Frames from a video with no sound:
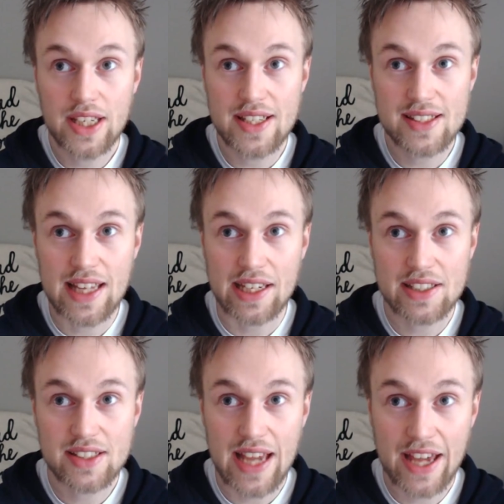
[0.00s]
these
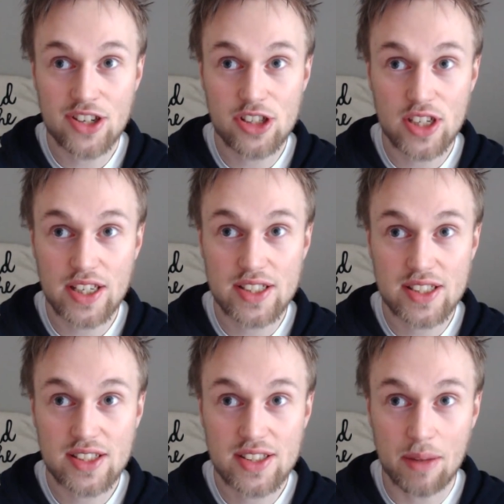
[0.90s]
things. Energy
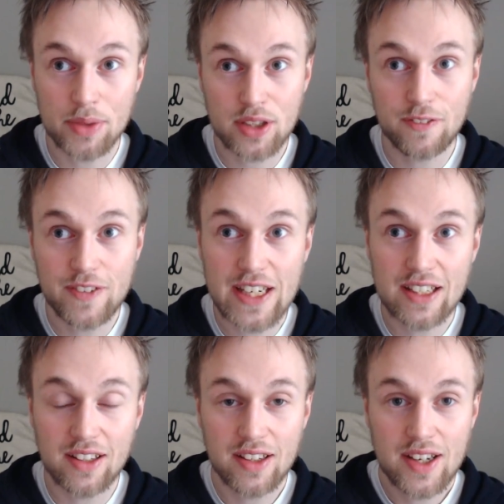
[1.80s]
is something you
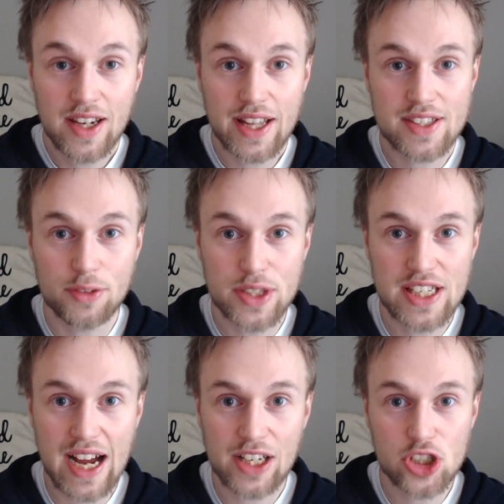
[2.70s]
feel, it's a
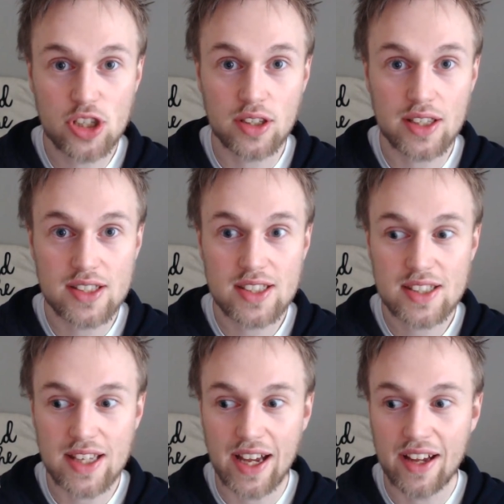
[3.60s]
reaction,
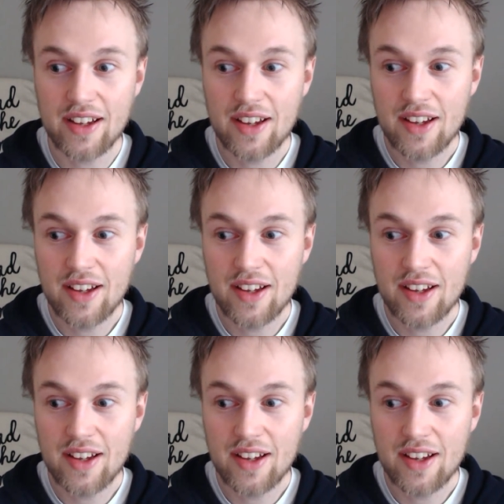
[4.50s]
it's uh,